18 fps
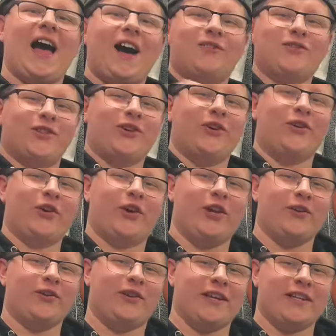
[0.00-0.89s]
How's it going,
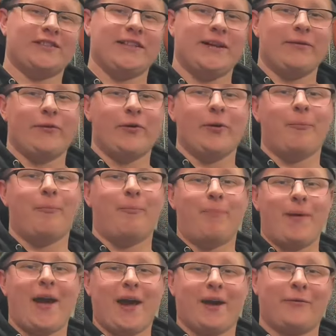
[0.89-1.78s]
Keno Kick Sam? We're
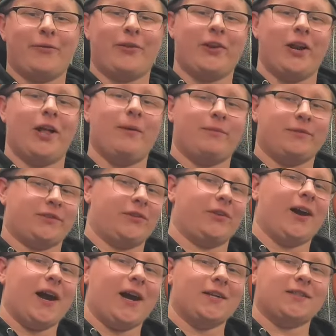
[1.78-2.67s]
back with another
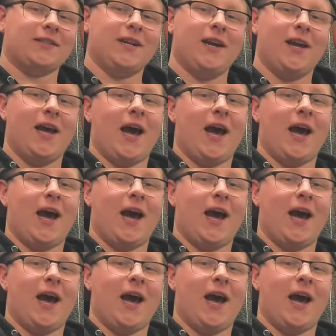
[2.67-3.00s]
episode, guys.